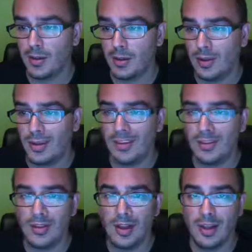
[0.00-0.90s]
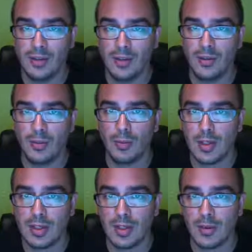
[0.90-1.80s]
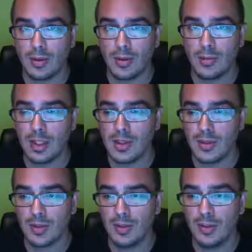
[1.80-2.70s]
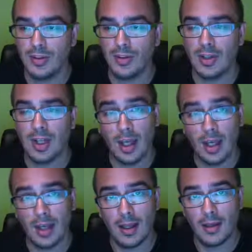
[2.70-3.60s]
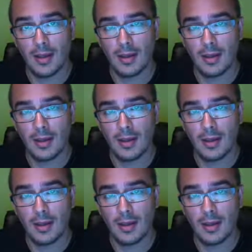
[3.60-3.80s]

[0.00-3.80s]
this is not just a widget or a picture, this is an ad.